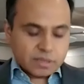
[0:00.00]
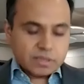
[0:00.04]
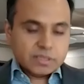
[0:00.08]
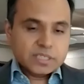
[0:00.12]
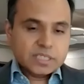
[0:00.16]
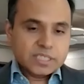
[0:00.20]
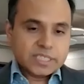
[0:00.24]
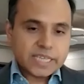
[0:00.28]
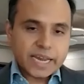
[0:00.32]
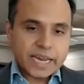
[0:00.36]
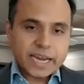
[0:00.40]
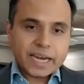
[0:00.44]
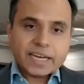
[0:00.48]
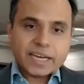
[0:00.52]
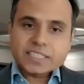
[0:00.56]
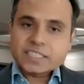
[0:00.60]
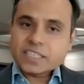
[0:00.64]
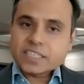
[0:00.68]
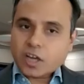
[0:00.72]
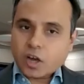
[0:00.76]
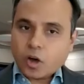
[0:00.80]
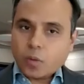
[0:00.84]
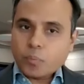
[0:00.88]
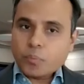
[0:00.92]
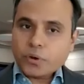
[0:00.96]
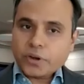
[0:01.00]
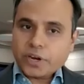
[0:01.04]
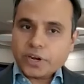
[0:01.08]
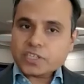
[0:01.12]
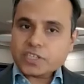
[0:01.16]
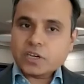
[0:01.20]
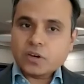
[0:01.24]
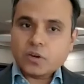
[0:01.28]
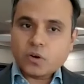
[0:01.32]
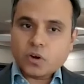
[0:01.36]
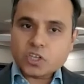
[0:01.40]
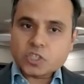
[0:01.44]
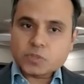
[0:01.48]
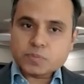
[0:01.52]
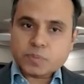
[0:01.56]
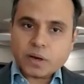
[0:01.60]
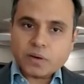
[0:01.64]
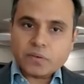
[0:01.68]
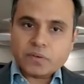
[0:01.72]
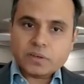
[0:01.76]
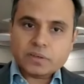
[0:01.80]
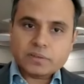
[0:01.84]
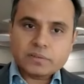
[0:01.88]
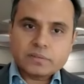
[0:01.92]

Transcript: second is the computational horsepower